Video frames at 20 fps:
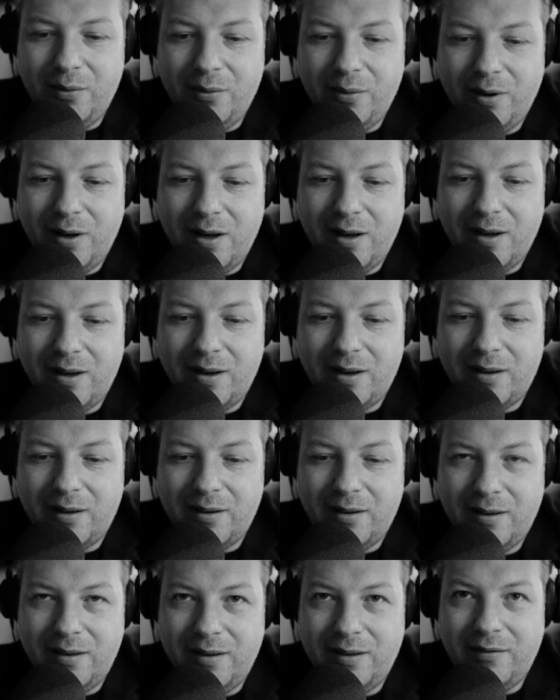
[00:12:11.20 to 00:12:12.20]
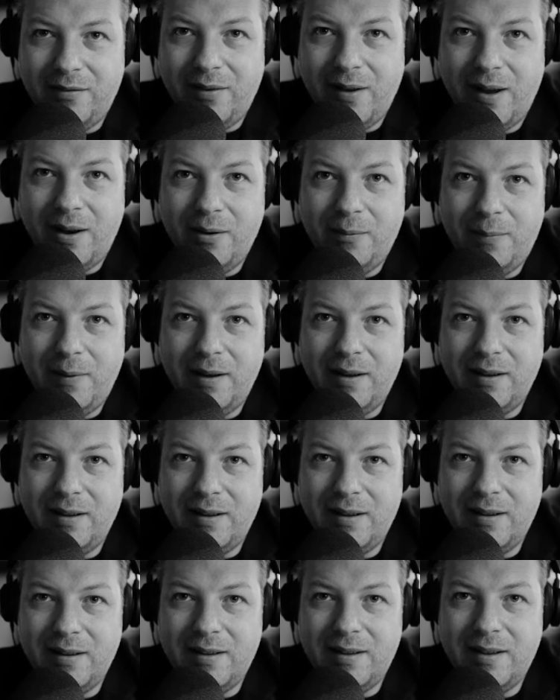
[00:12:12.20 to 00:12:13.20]
are developing
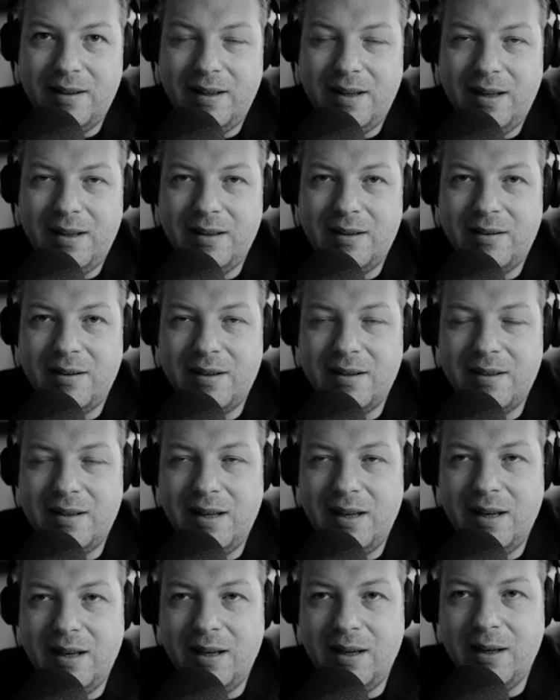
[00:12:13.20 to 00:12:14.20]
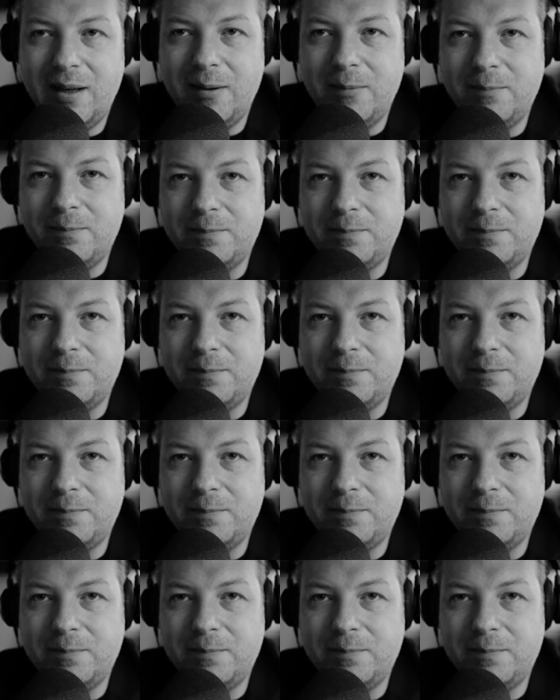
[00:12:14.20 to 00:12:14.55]
this interesting